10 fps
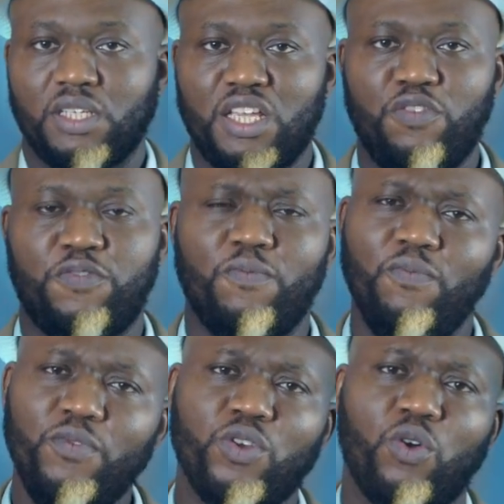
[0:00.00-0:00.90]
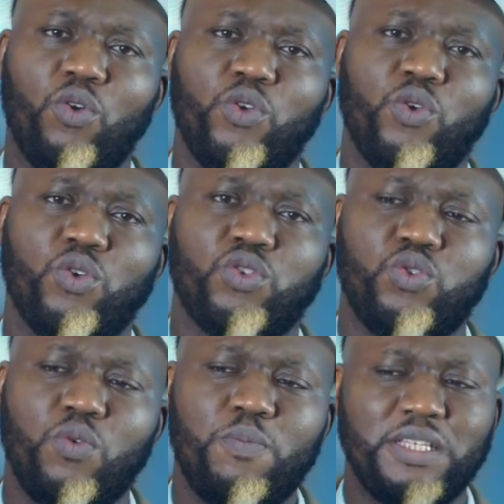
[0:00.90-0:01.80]
If you're going to
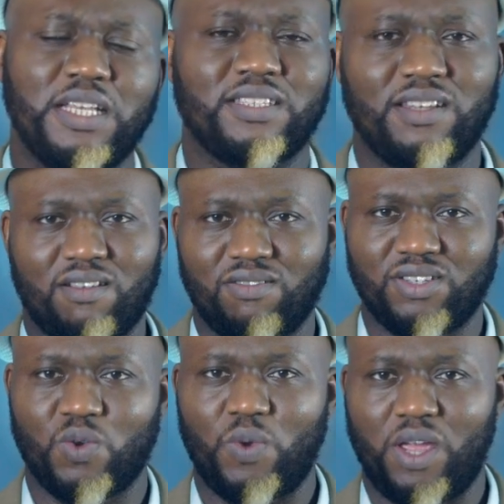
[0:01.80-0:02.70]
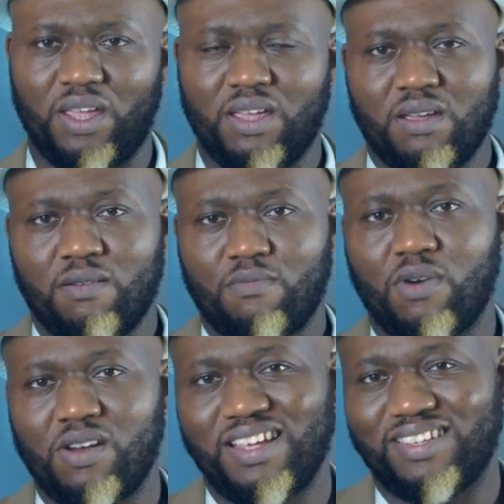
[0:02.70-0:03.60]
do business country where
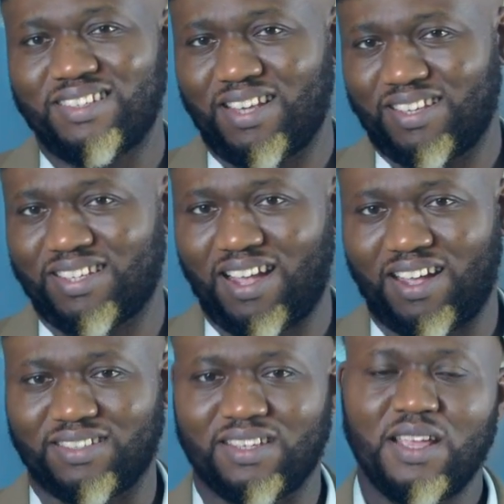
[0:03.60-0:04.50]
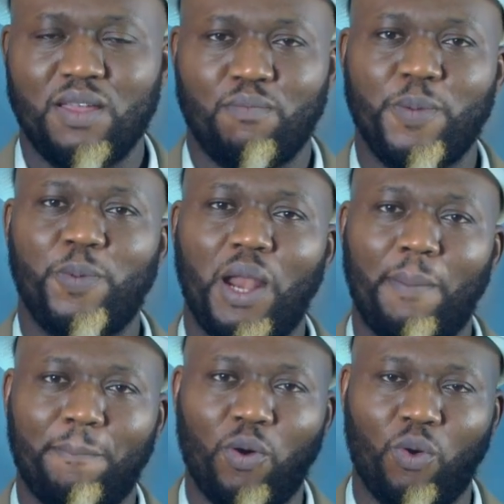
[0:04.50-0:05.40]
money is scarce, people are
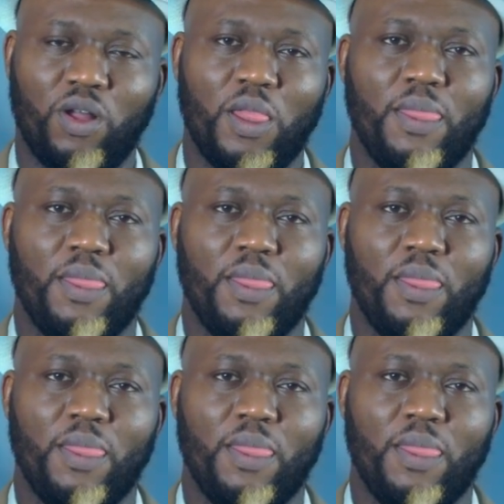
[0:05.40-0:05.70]
poor,